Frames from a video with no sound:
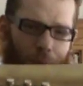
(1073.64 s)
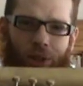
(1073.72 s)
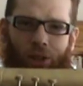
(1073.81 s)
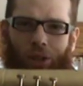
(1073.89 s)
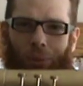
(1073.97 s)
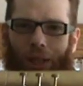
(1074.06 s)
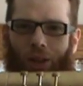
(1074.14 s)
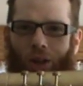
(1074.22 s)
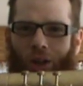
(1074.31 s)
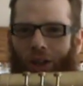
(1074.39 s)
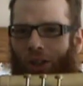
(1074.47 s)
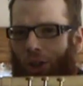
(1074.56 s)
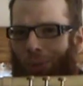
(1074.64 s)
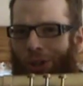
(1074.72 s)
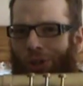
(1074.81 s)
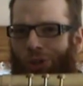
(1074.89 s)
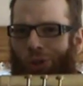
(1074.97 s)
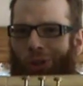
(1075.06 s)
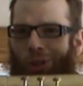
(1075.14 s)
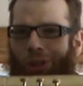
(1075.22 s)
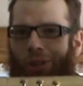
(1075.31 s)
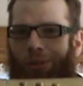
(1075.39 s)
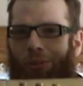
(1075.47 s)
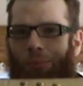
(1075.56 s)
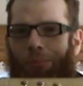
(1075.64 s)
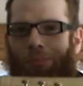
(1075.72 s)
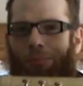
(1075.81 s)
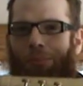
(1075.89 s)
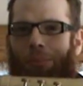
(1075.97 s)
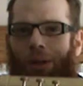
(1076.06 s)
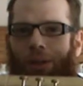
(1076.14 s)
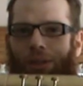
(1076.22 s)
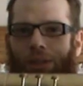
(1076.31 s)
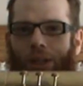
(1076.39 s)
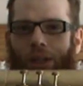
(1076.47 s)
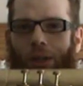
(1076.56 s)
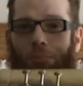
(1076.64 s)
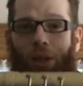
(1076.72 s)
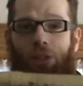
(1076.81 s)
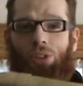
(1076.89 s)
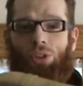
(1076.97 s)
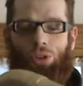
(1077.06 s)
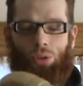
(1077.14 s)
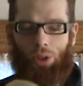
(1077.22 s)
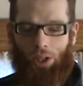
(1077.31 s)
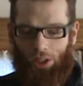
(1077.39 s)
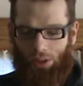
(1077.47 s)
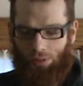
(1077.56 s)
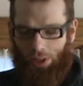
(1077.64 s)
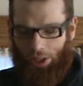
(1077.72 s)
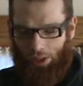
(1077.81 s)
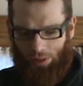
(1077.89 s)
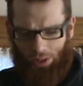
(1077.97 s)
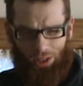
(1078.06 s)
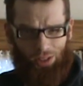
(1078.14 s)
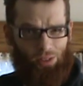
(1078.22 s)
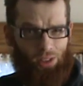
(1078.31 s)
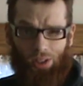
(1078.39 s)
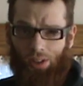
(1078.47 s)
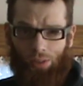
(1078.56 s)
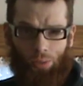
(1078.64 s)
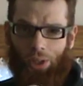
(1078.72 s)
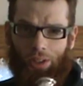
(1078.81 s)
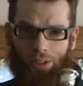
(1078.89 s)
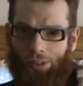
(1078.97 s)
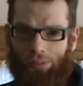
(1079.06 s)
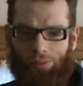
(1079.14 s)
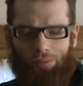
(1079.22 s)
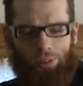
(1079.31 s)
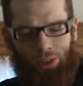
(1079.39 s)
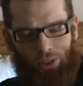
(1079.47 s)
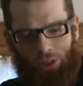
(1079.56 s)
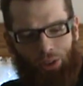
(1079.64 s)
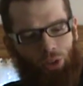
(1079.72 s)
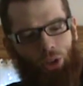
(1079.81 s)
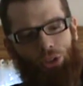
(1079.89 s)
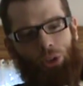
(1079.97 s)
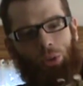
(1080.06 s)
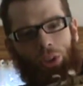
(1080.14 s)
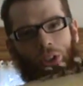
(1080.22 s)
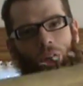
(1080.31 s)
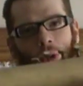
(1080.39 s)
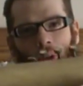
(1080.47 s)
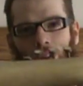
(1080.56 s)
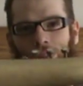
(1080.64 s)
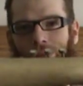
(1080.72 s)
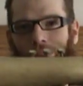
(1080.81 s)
a little bit longer, a little bit shorter, but plays in tune at E-flat at whatever the tuning note of